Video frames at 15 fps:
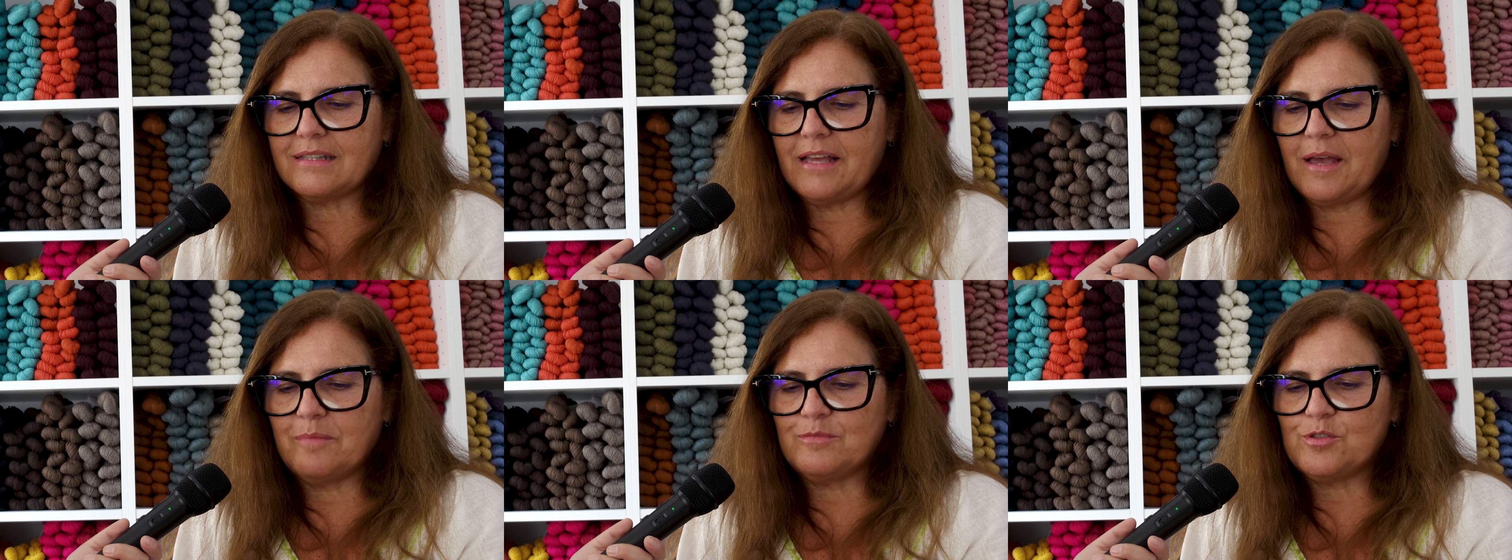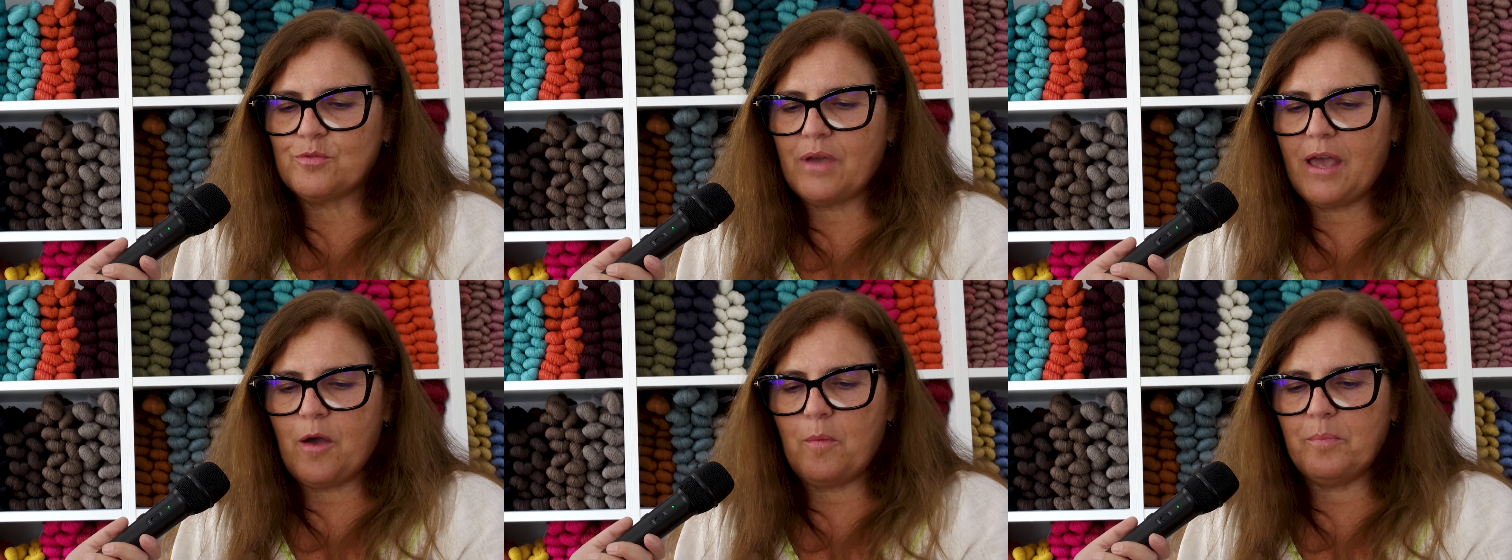them
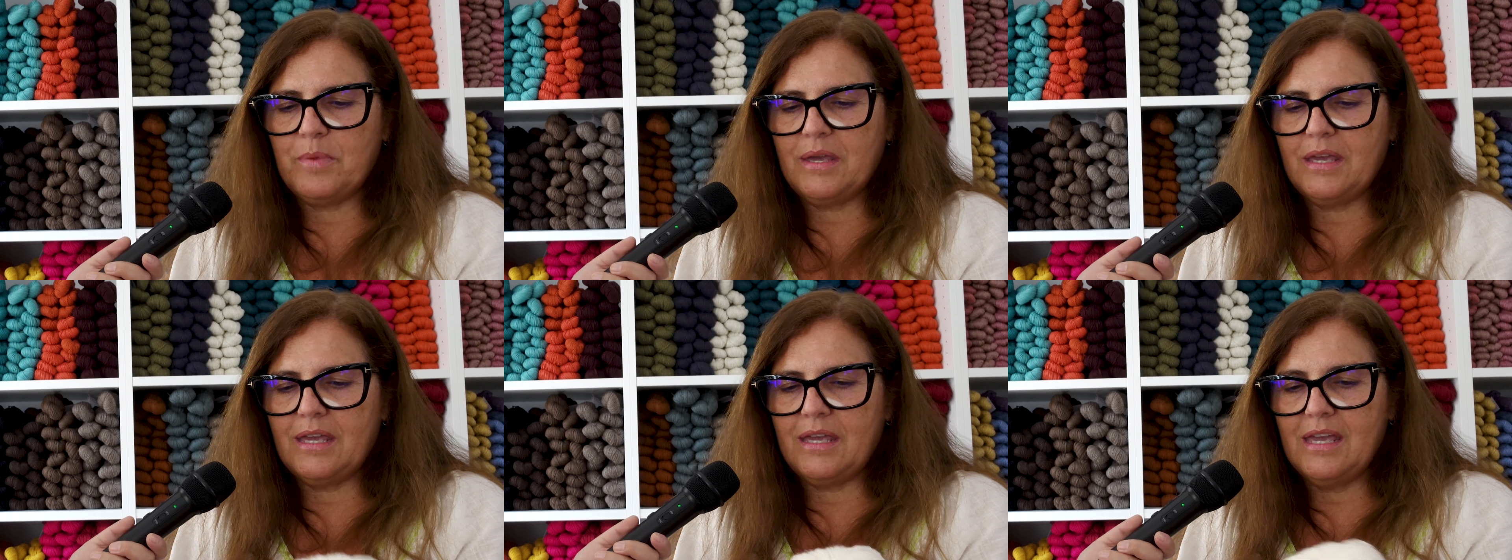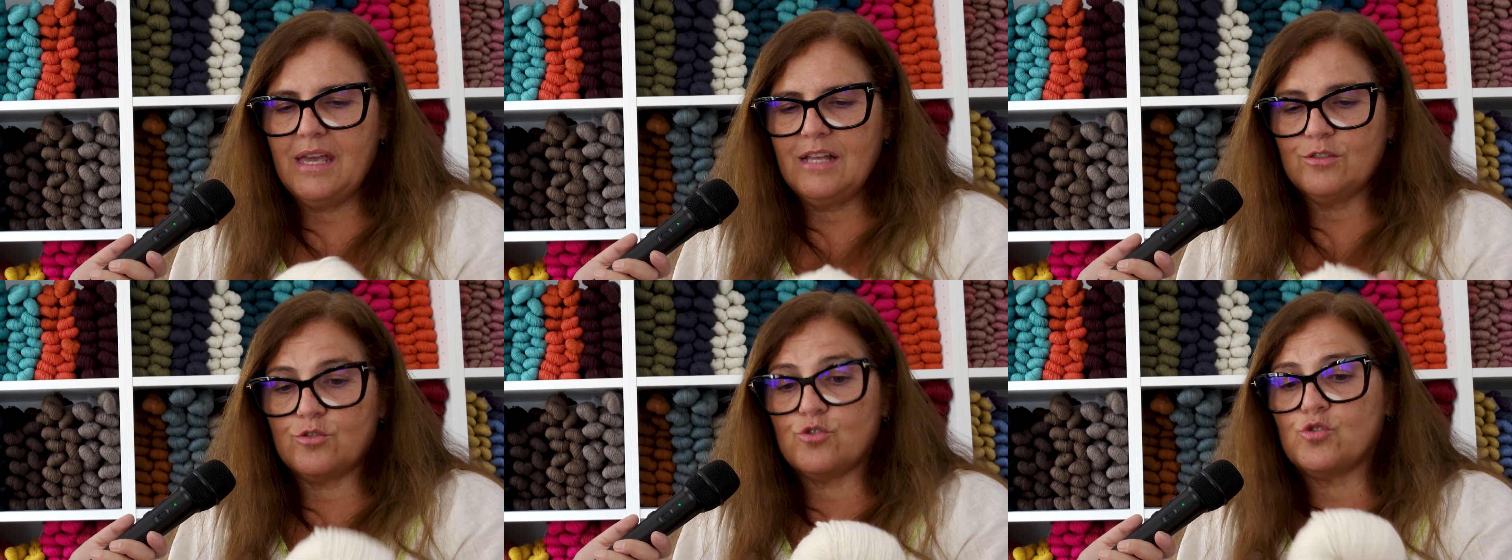to help me
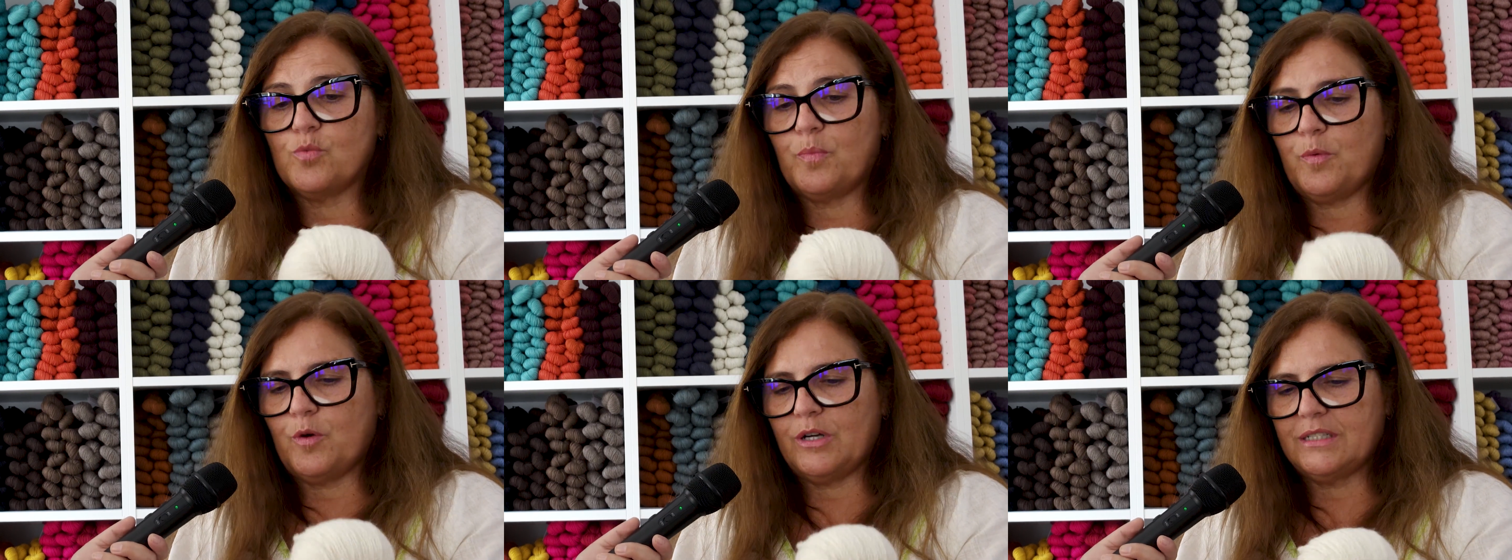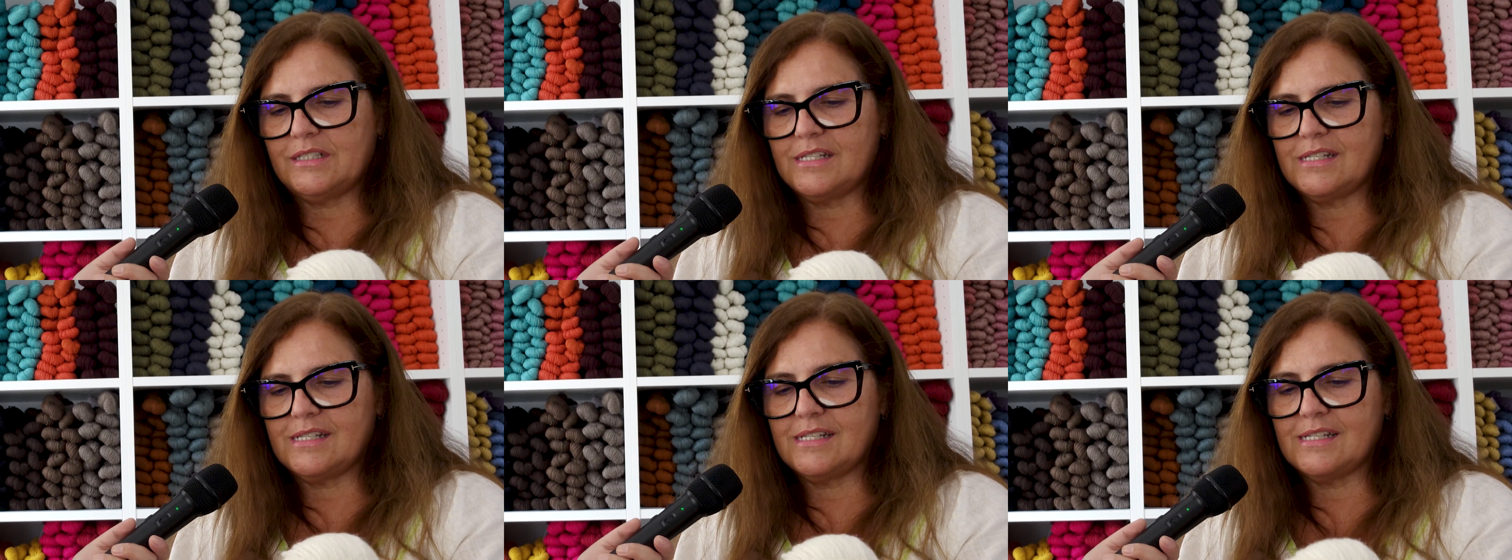to support
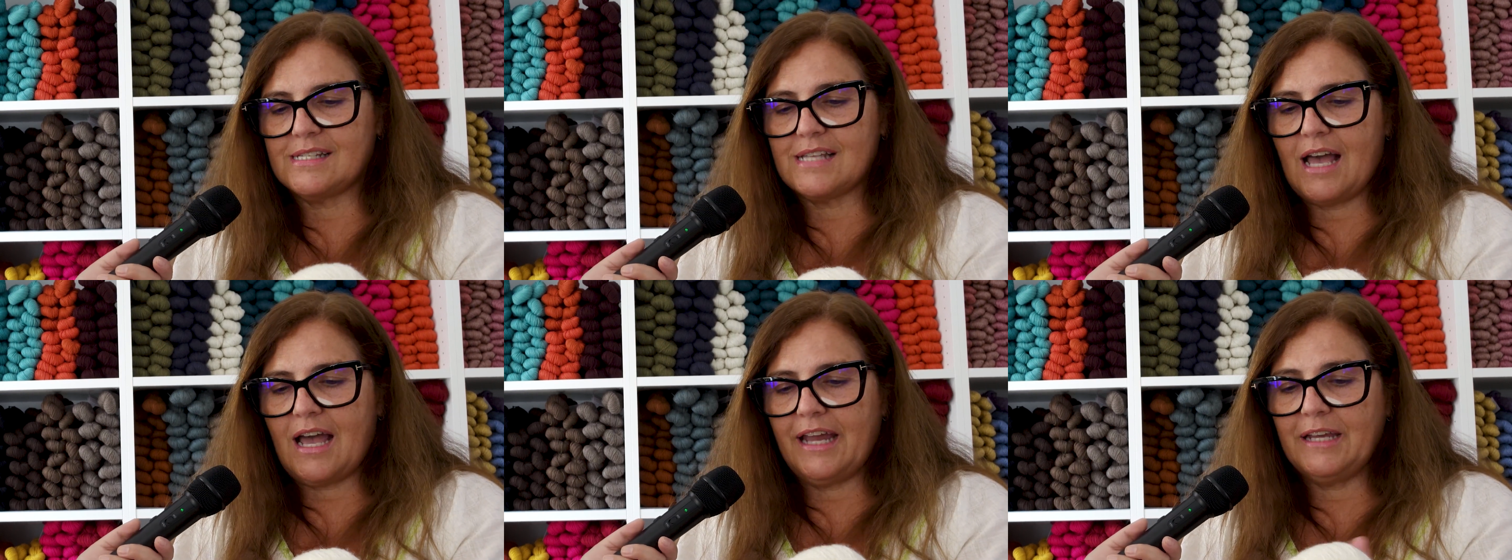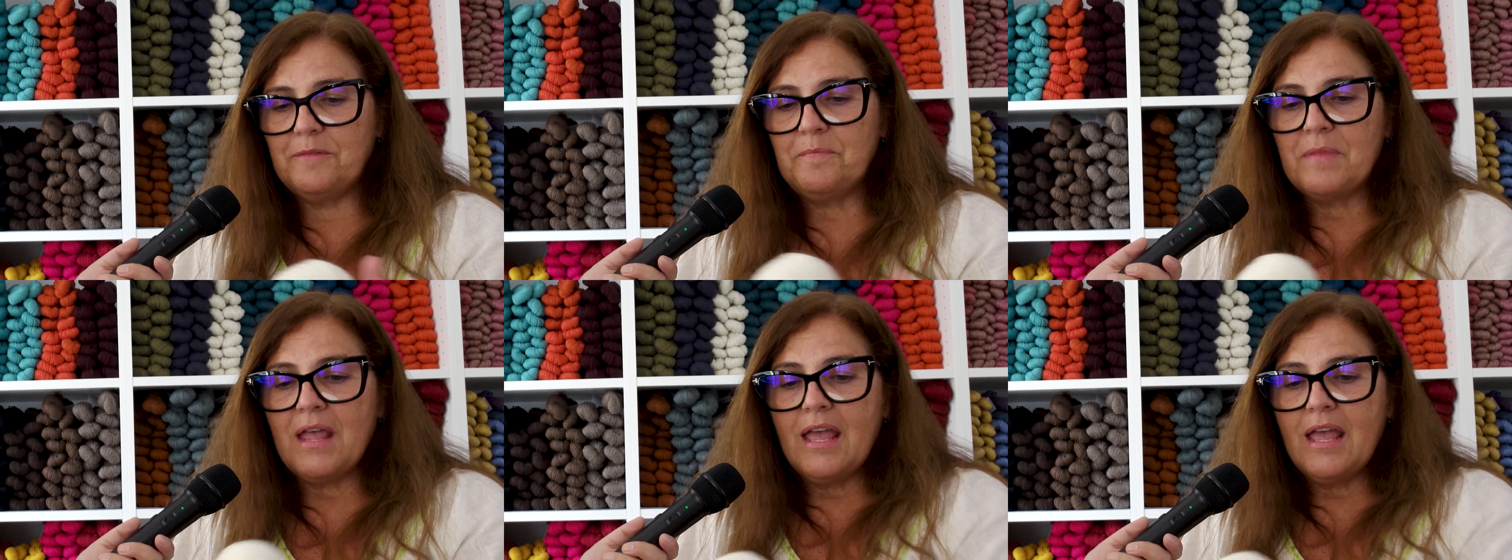this design,